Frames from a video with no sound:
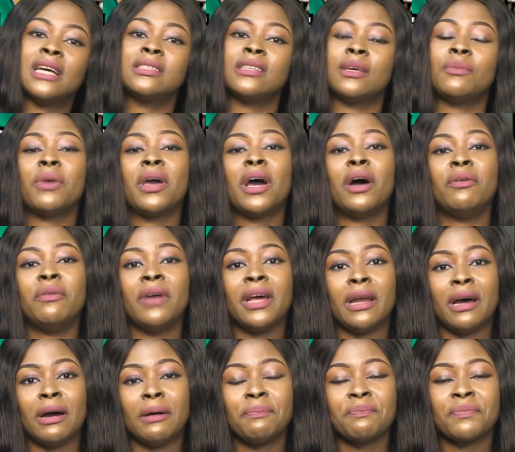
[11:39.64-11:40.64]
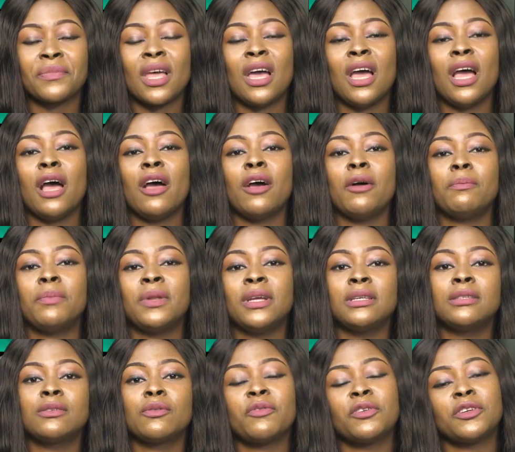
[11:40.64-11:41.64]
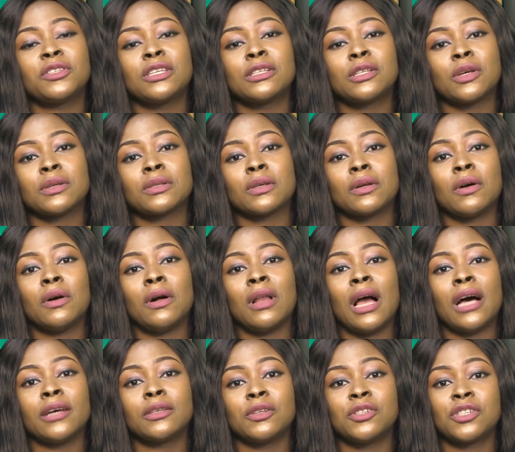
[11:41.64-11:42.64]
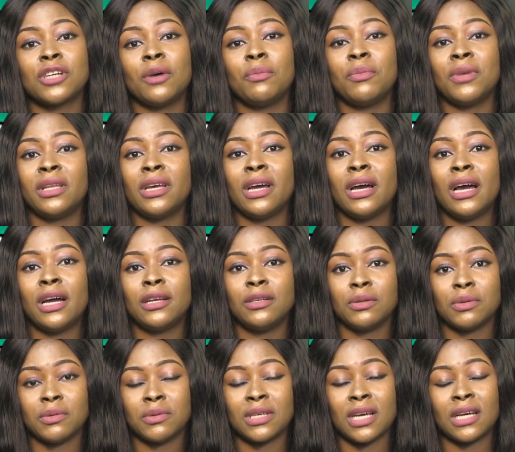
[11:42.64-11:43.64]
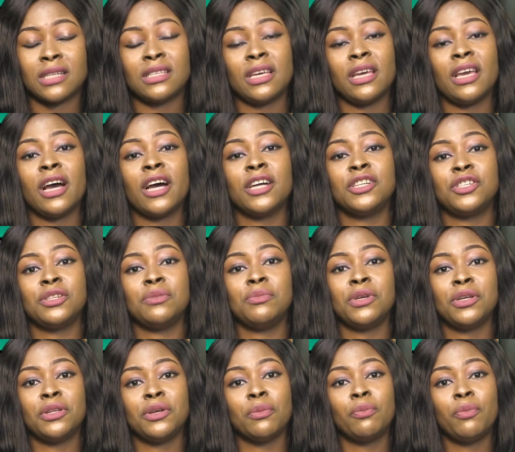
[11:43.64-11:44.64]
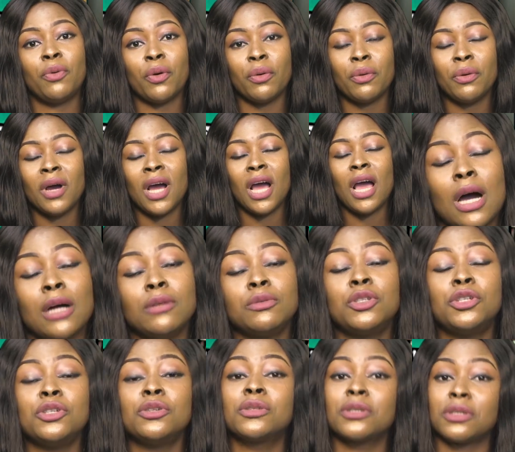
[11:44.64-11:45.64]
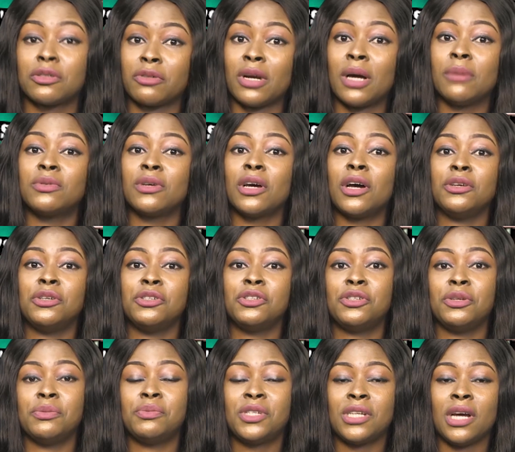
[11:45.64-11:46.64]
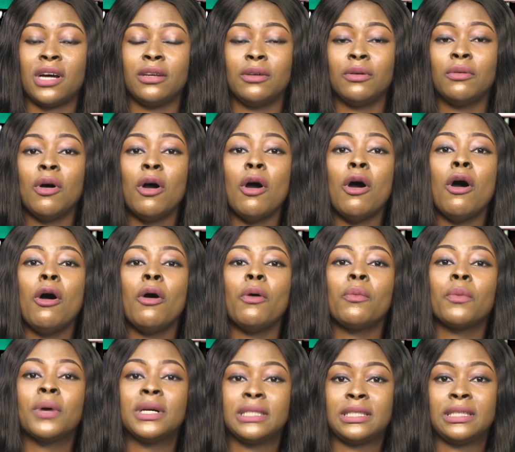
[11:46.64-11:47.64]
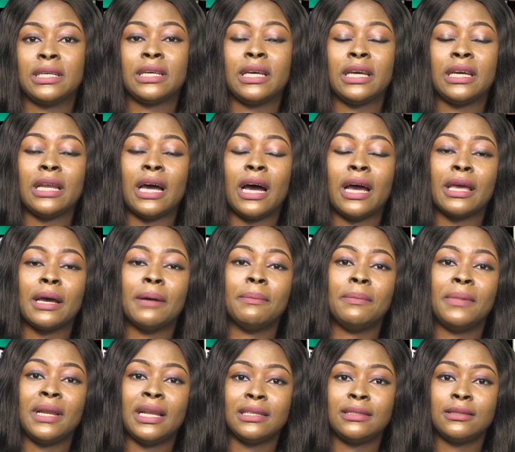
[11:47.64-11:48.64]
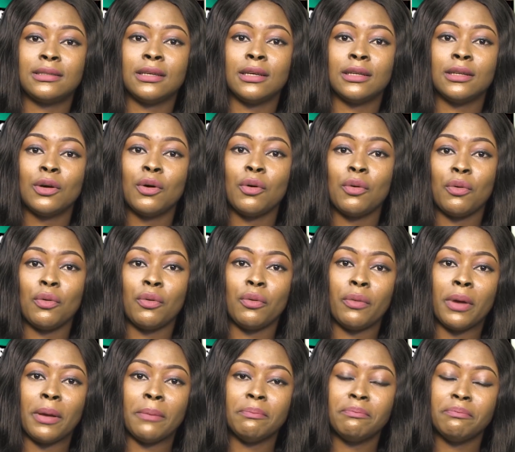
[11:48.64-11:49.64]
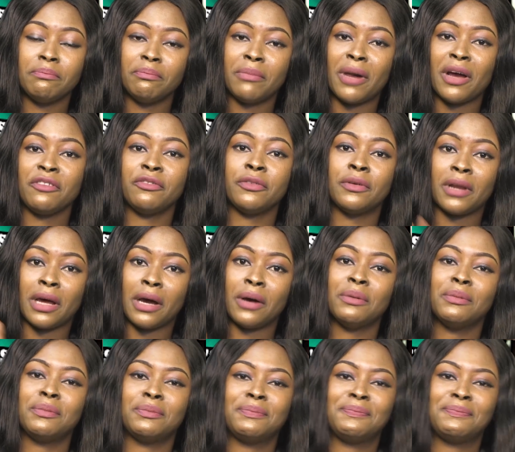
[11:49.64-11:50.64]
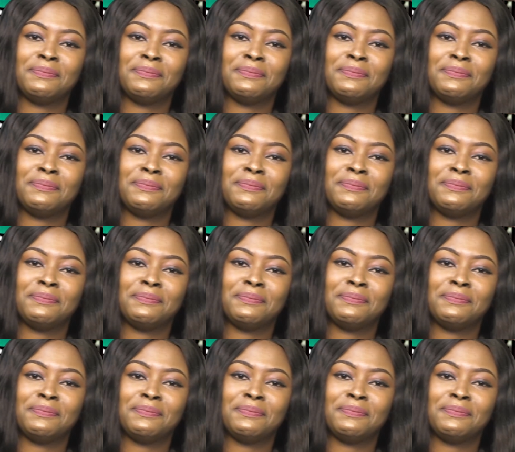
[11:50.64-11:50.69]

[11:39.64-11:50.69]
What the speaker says: SME Arena, please visit us on all our social media handles at AIG Media Pro, and do subscribe to our YouTube channel. Once again, I am Blessing Owim. Bye for now.